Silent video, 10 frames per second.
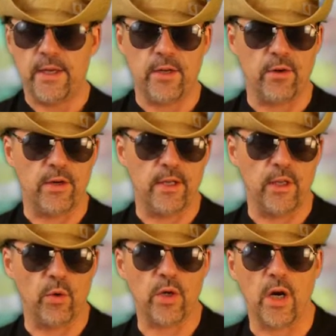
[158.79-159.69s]
your uh,
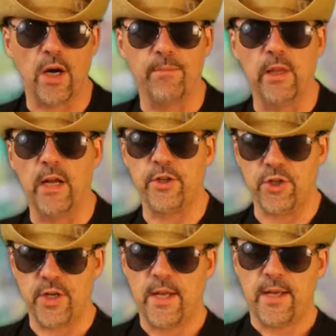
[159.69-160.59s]
low carb
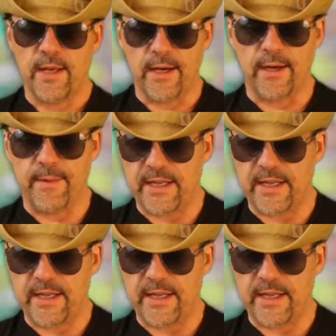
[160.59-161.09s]
lunch uh,